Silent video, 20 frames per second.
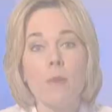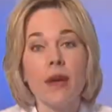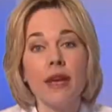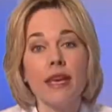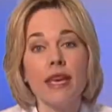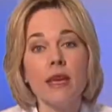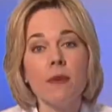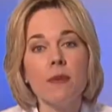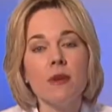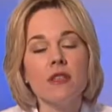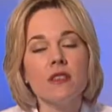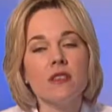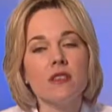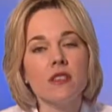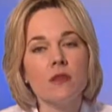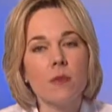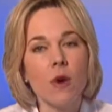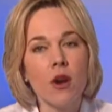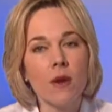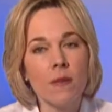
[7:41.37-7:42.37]
By keeping to
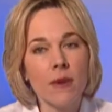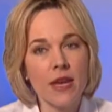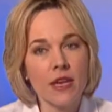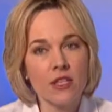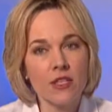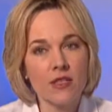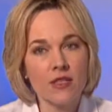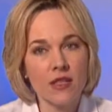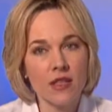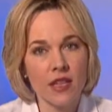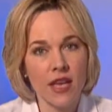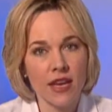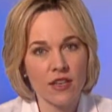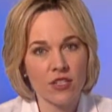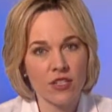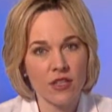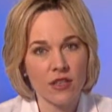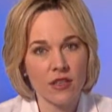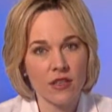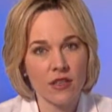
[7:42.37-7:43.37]
smart patient
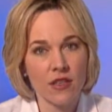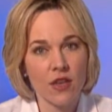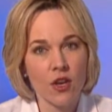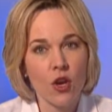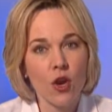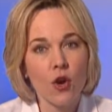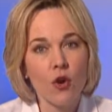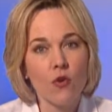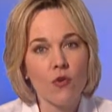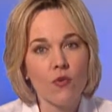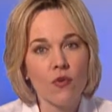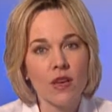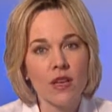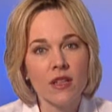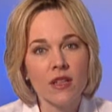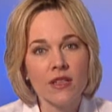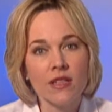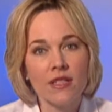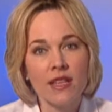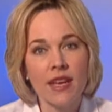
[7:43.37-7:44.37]
selection,
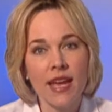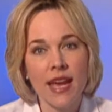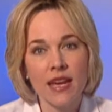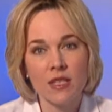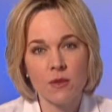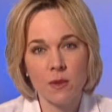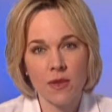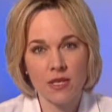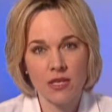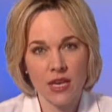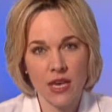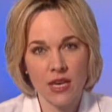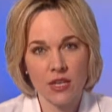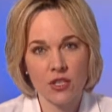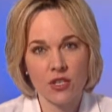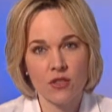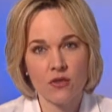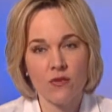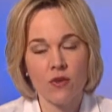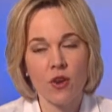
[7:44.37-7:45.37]
realistic
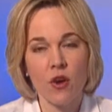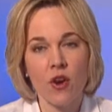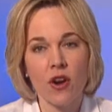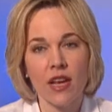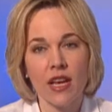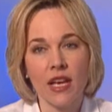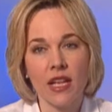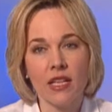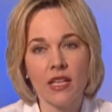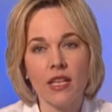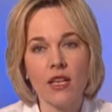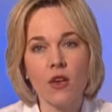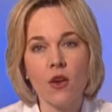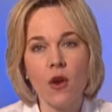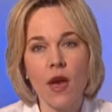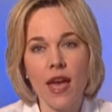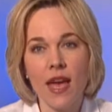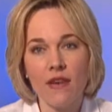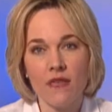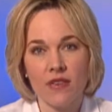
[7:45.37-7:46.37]
expectations regarding
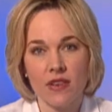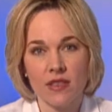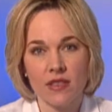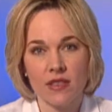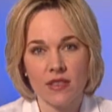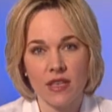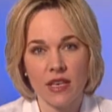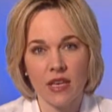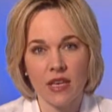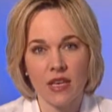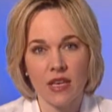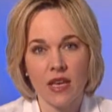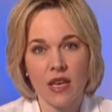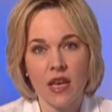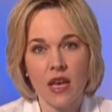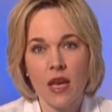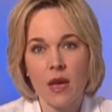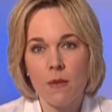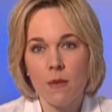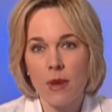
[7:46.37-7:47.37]
clinical efficacy,
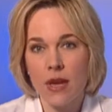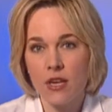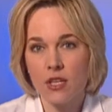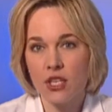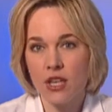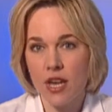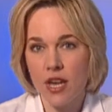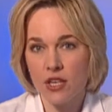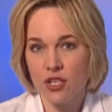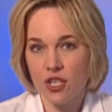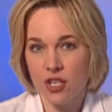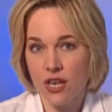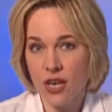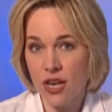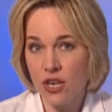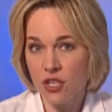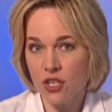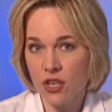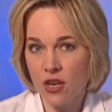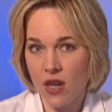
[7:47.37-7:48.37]
patient
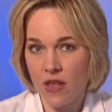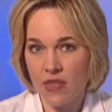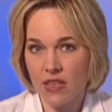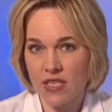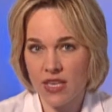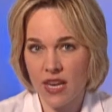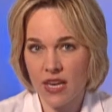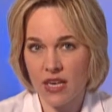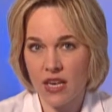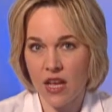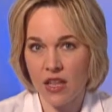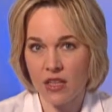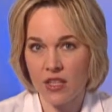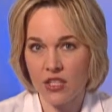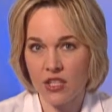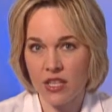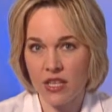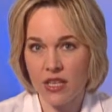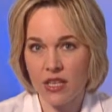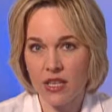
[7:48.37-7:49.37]
education on the
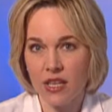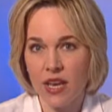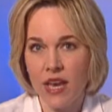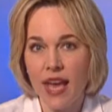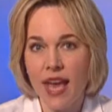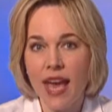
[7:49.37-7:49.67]
technology,